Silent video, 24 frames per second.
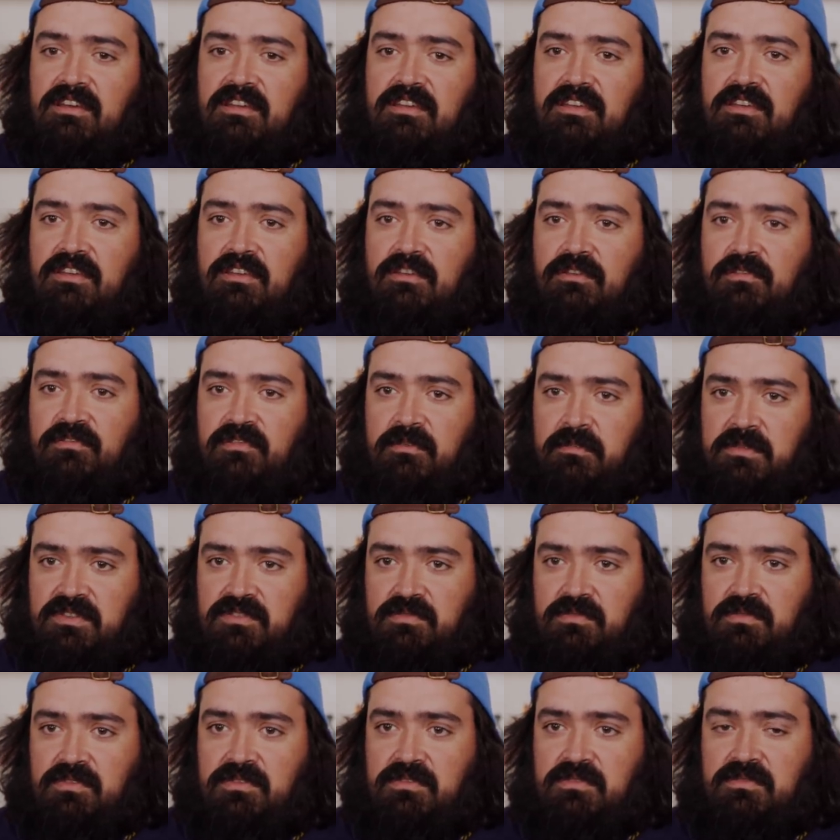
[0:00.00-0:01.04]
you know, from
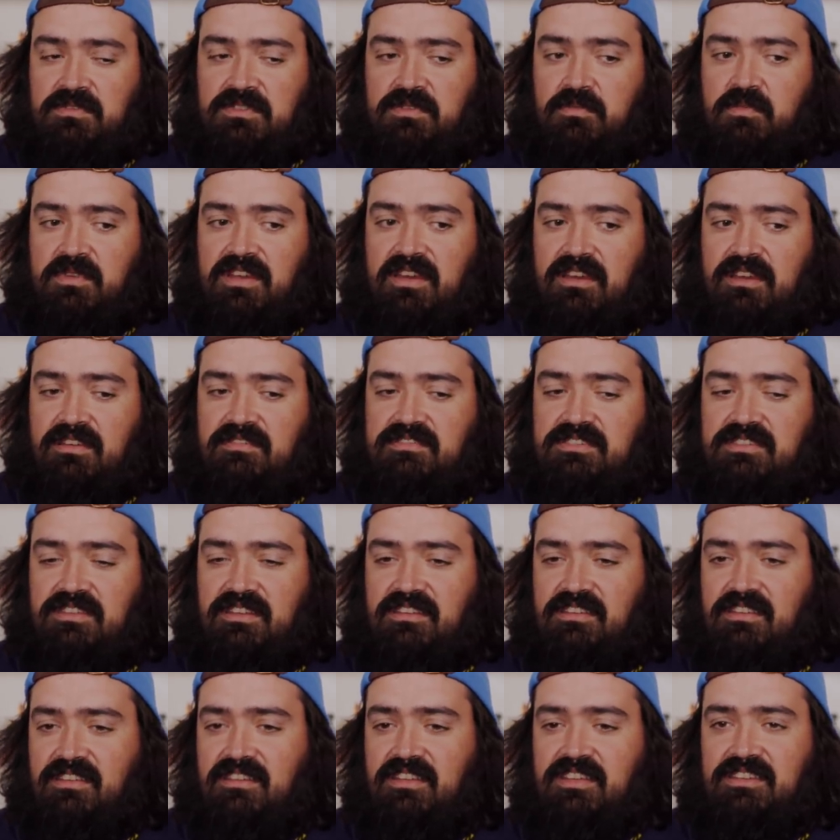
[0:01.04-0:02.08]
its roots, we have
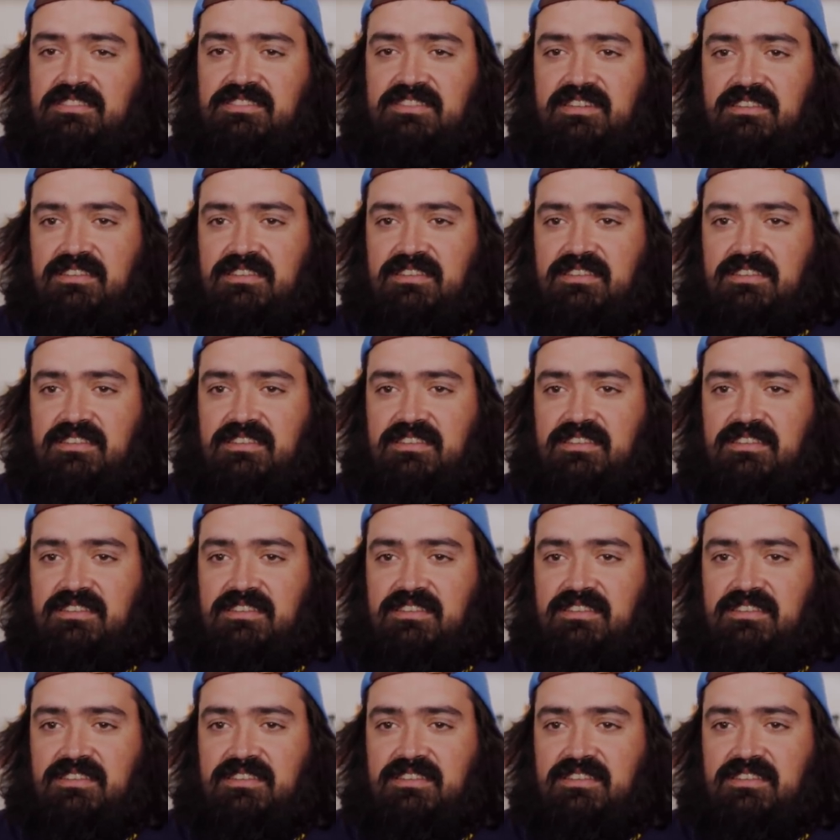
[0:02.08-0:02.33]
cellulase